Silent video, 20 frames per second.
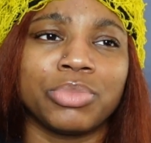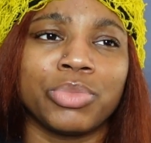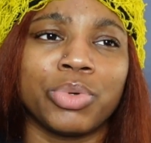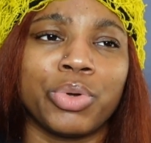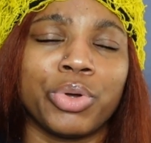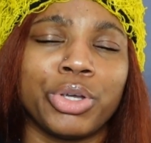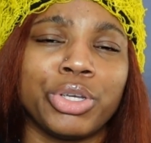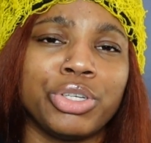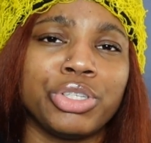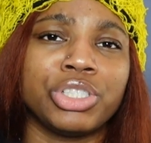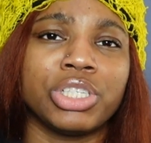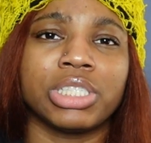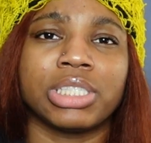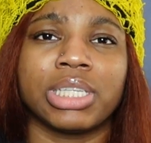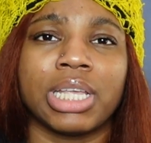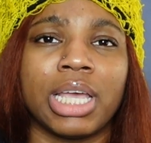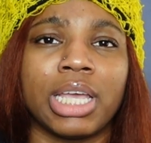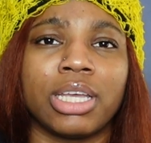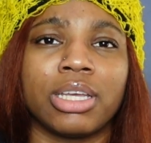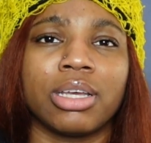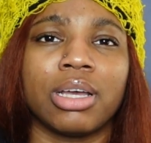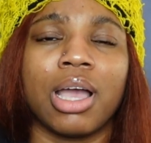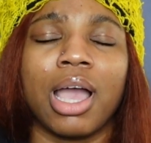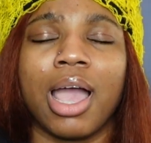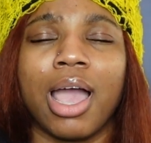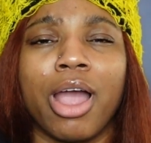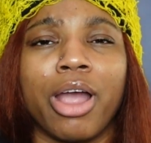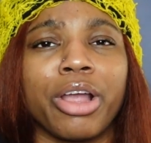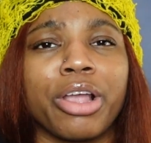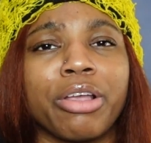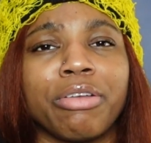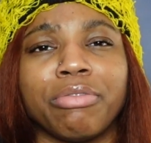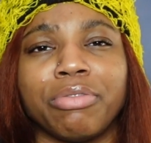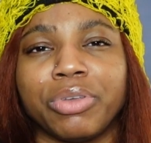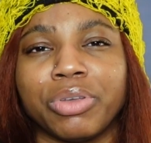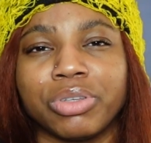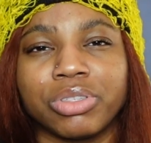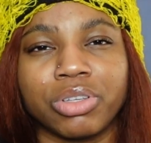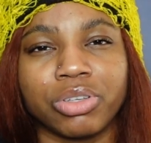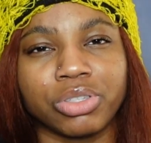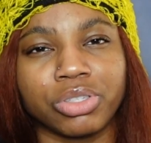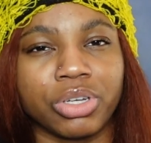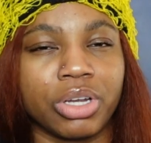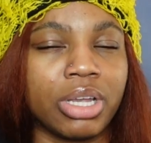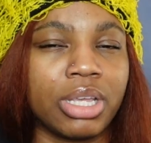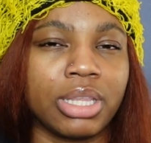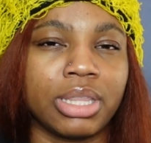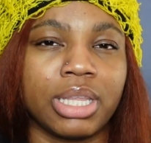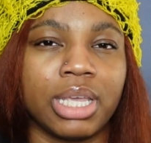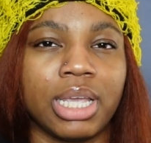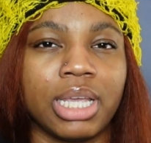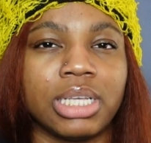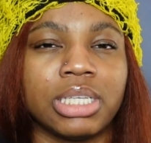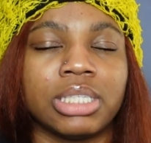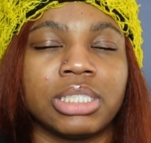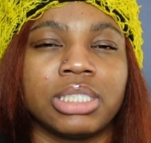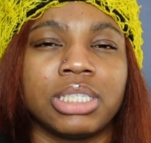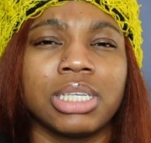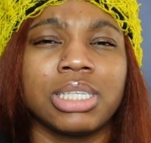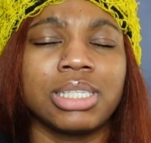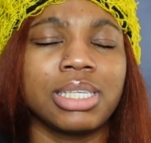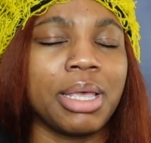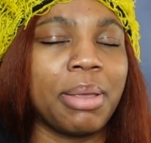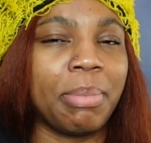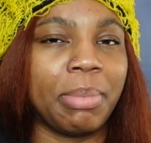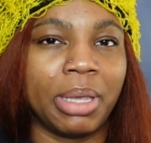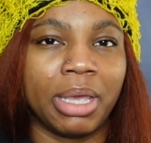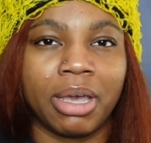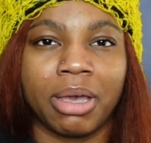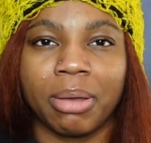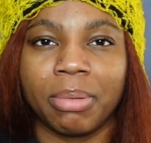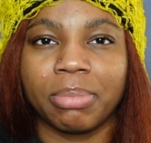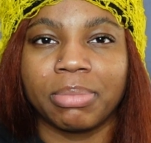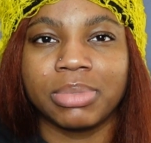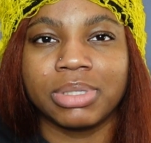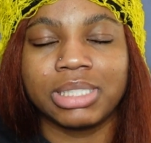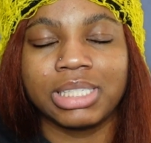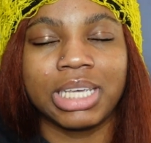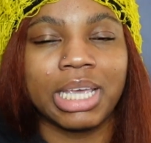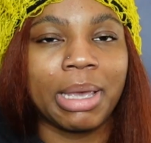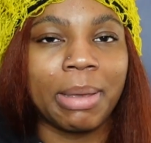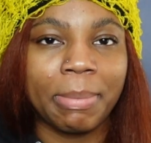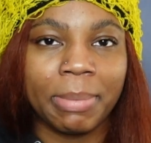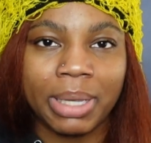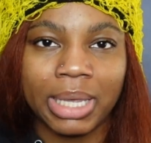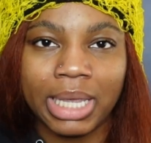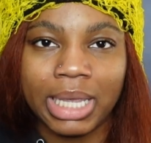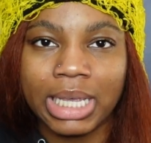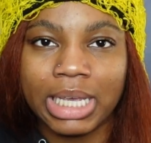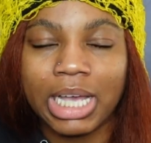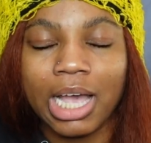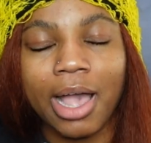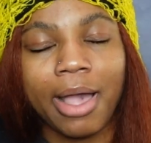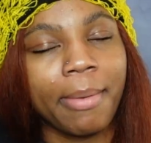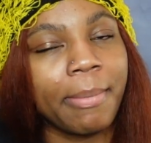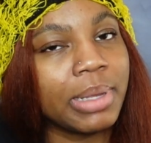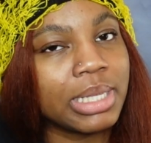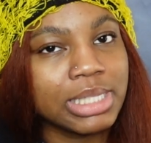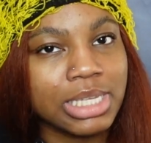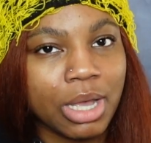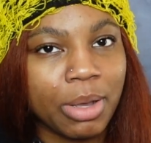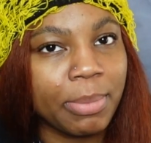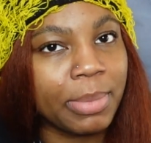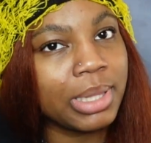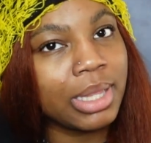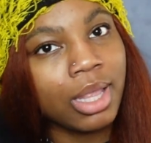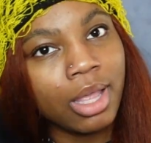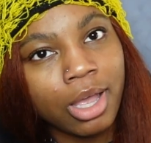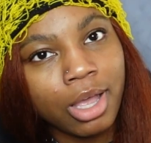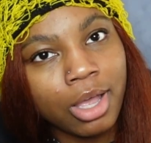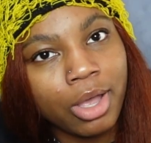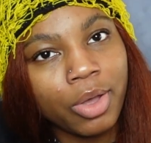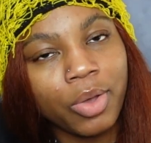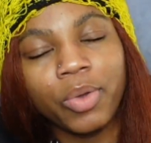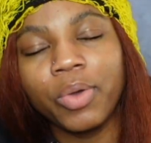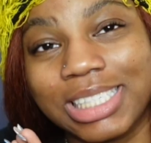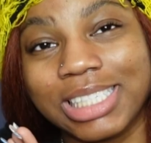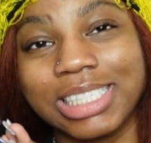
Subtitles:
or you just like are confused on certain things, just hit me up, DM me, comment down below.